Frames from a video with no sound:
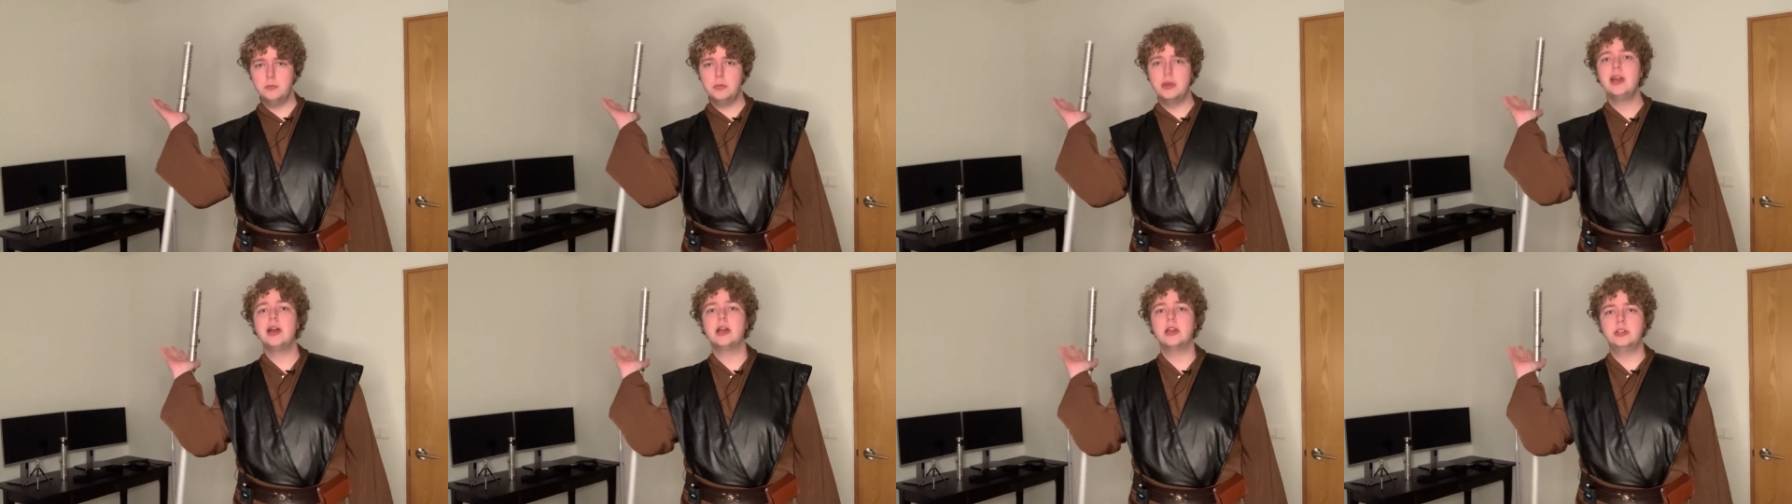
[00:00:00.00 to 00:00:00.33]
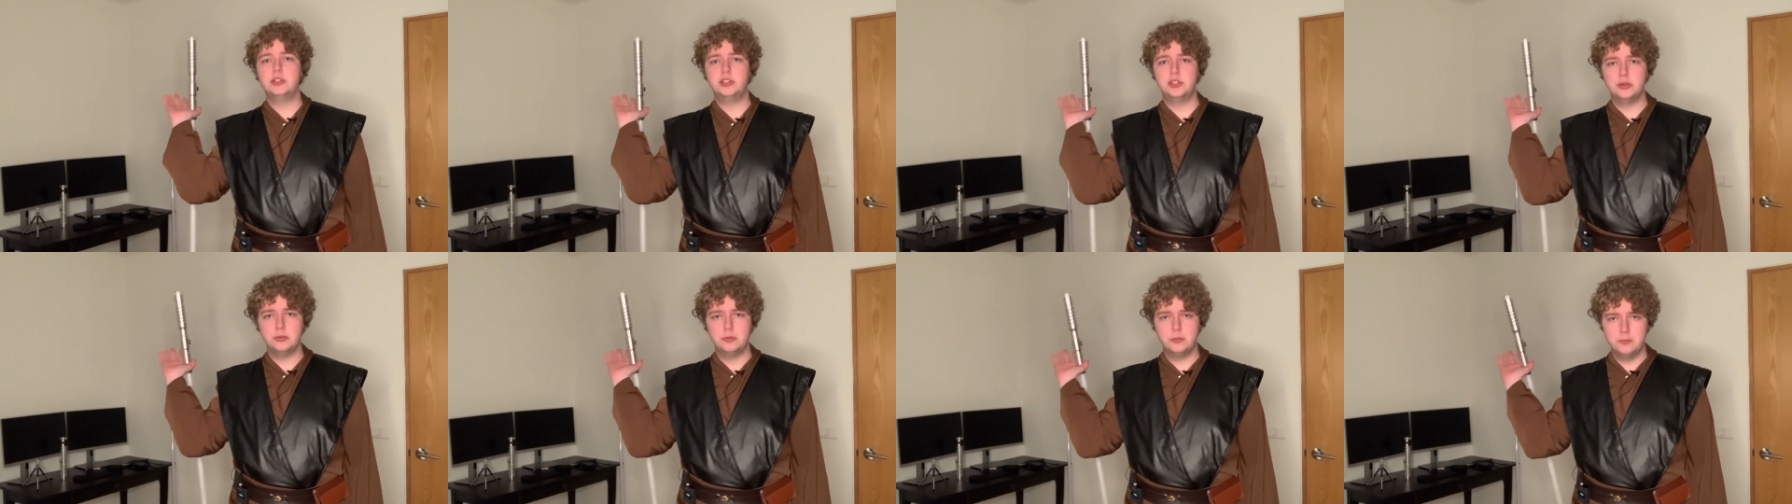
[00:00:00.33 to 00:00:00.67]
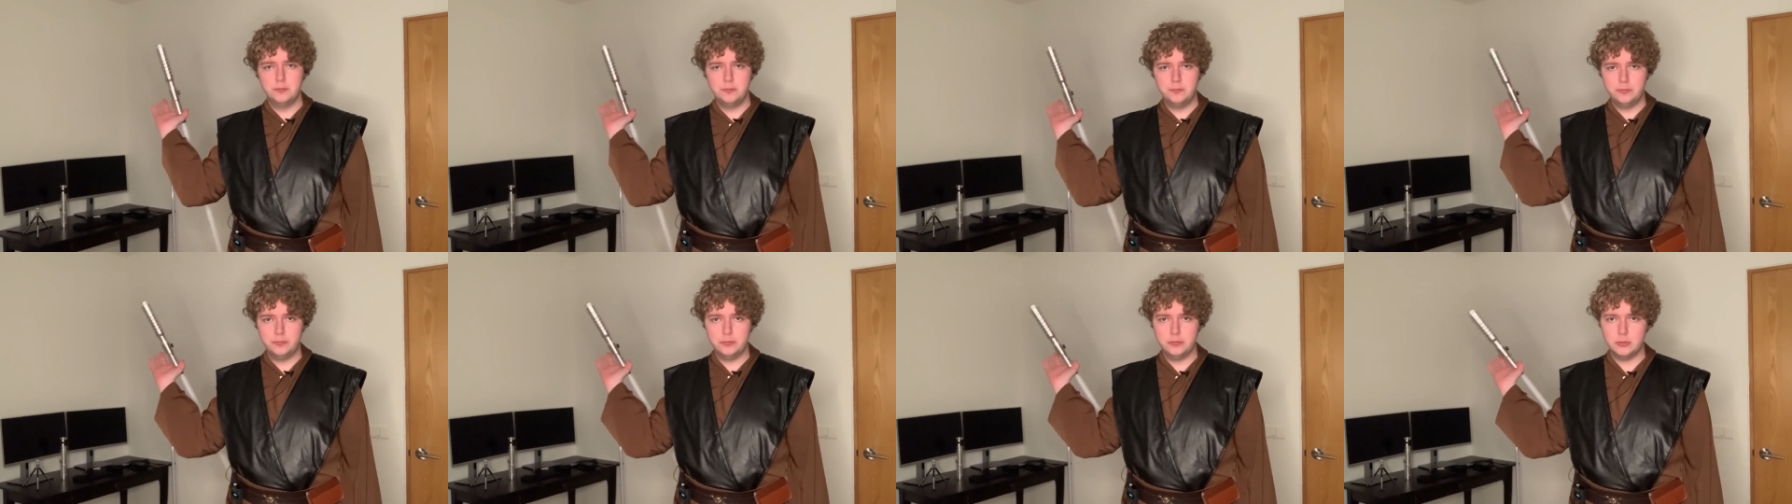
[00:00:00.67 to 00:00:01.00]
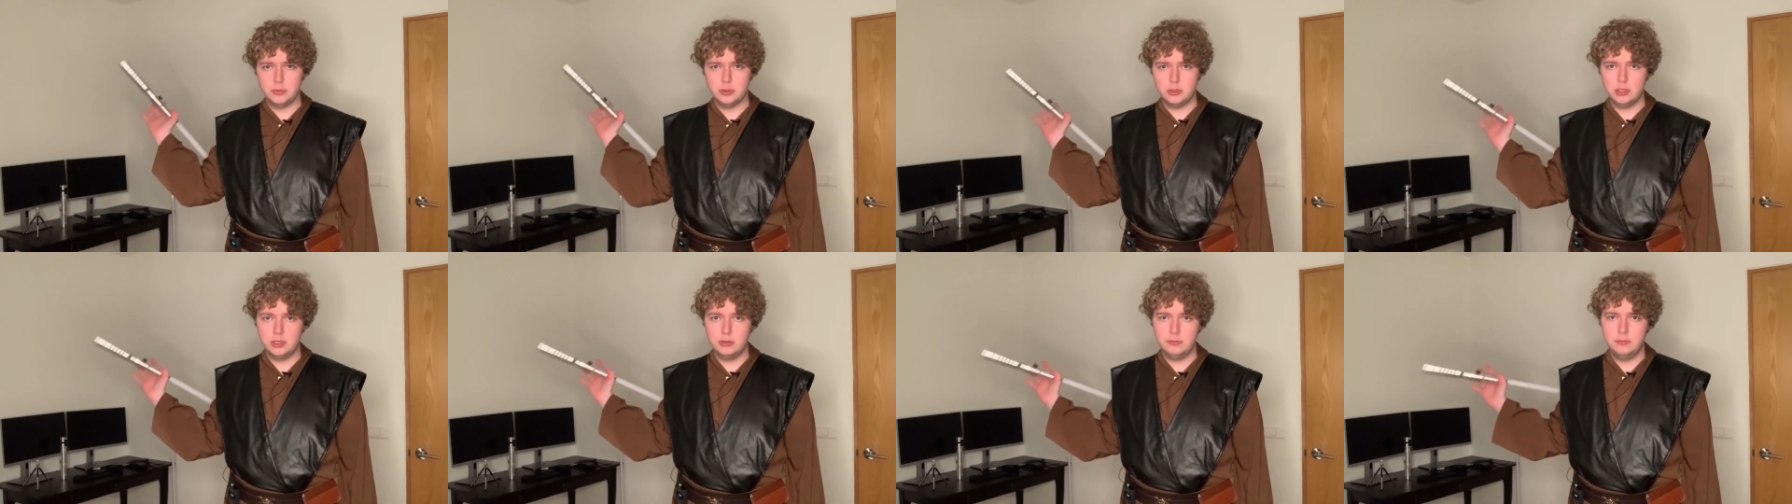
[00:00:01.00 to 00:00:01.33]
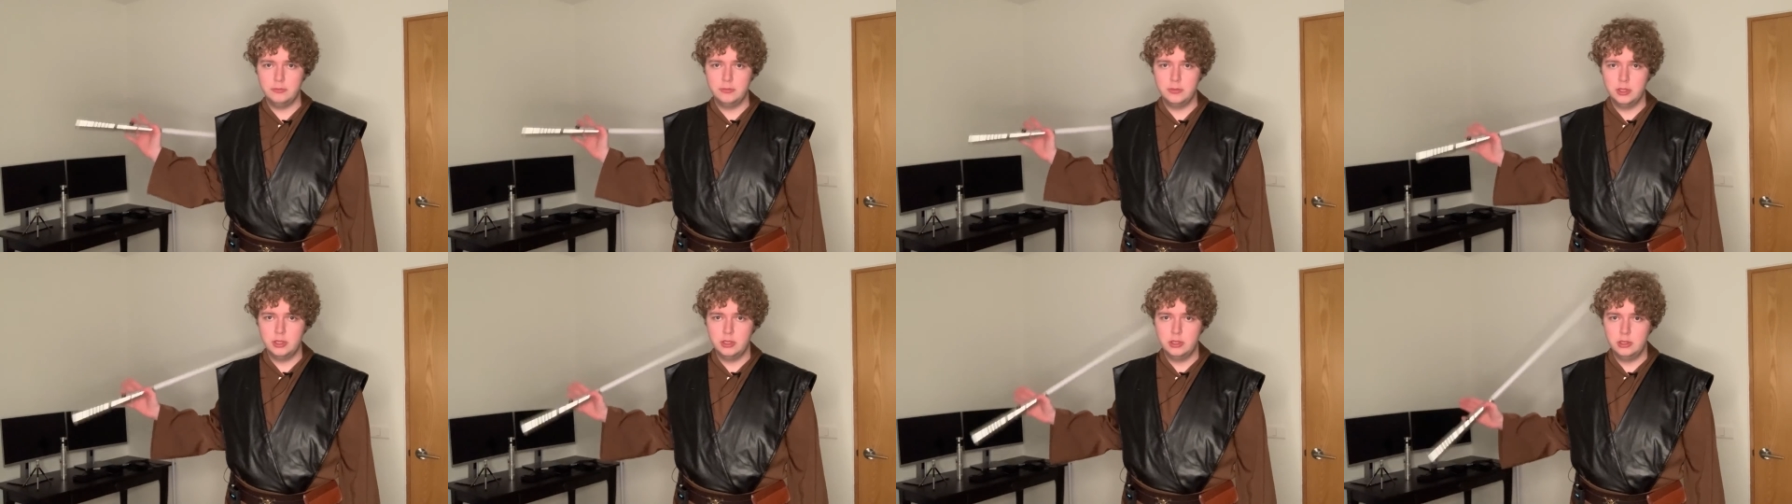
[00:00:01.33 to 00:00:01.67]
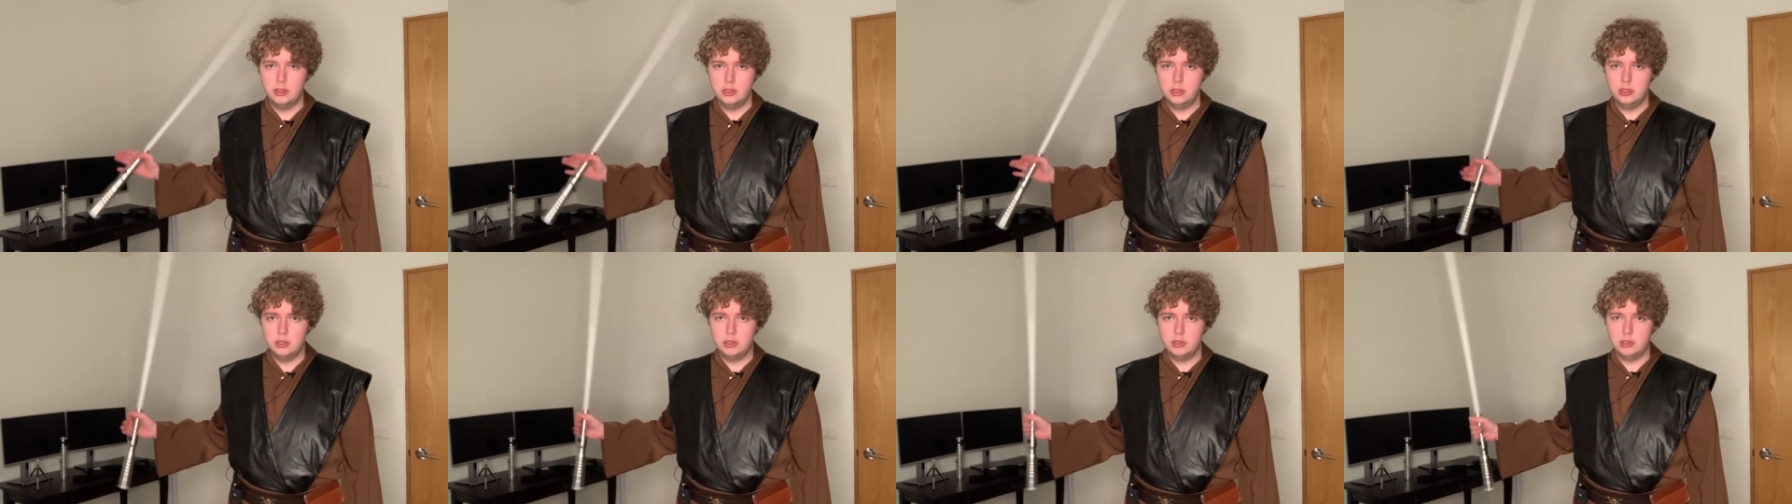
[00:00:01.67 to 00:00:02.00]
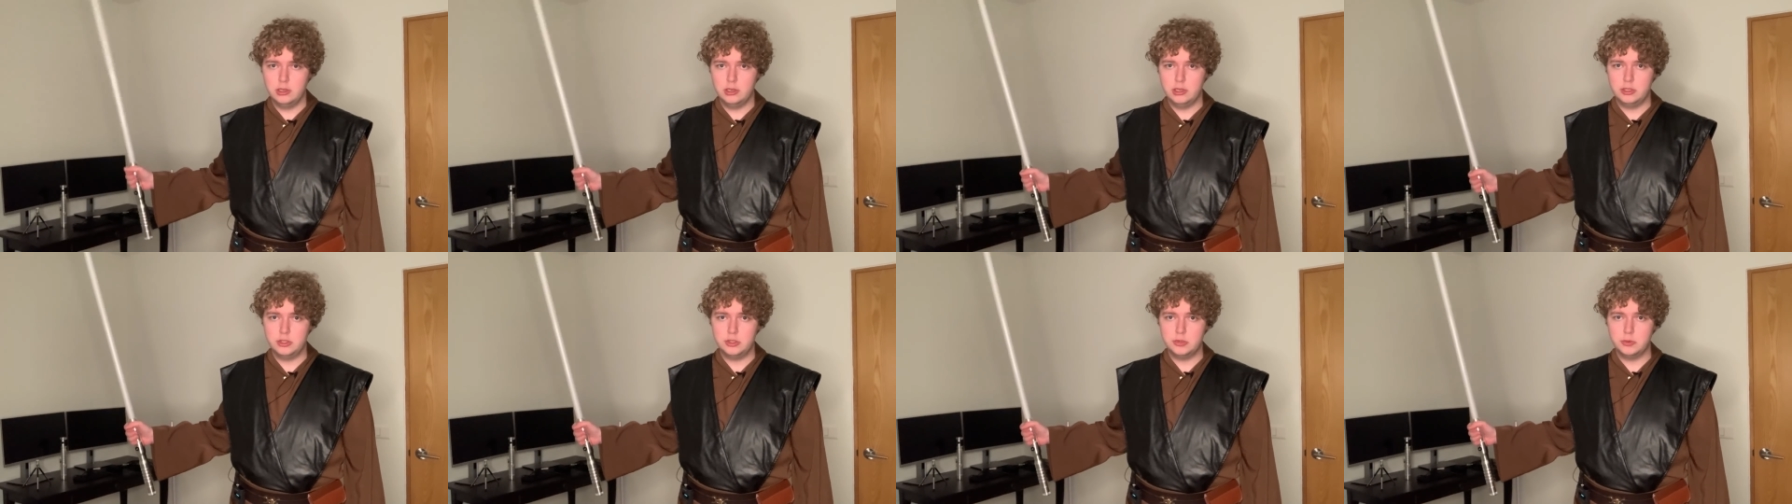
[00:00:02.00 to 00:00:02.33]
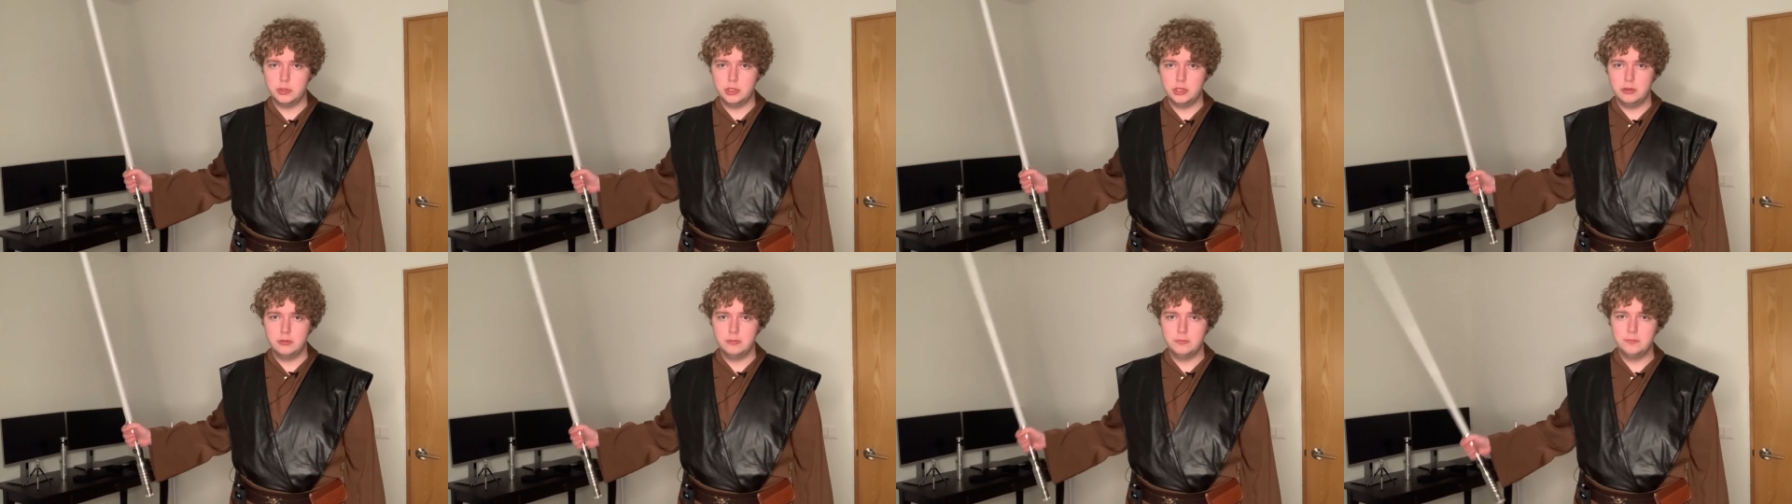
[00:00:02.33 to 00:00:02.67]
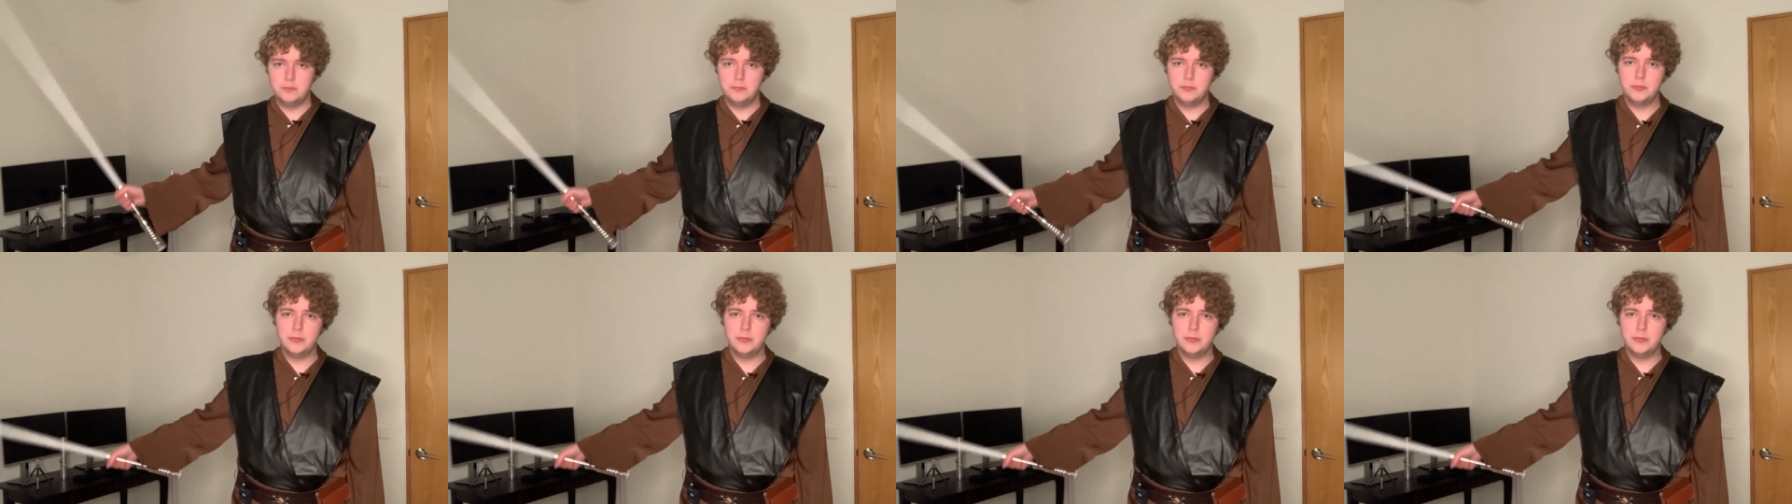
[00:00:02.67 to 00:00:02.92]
behind you, okay? And let it swing.